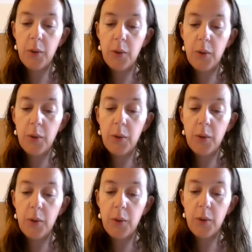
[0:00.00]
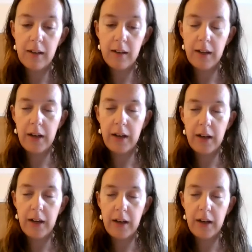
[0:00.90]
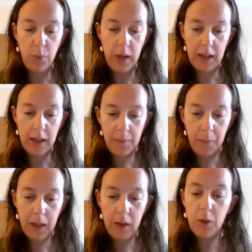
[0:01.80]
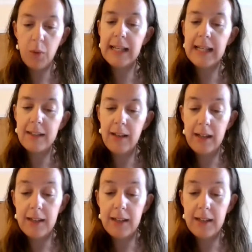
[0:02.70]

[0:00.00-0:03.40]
Who is weak, and I do not feel weak? Who is led